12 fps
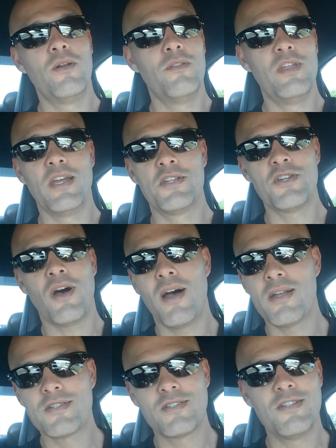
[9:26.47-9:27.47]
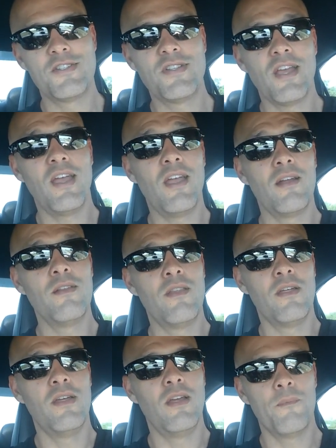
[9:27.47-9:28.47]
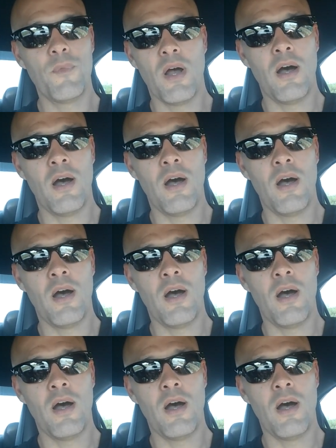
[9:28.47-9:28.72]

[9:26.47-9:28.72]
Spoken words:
you know, the exhaust is staying, the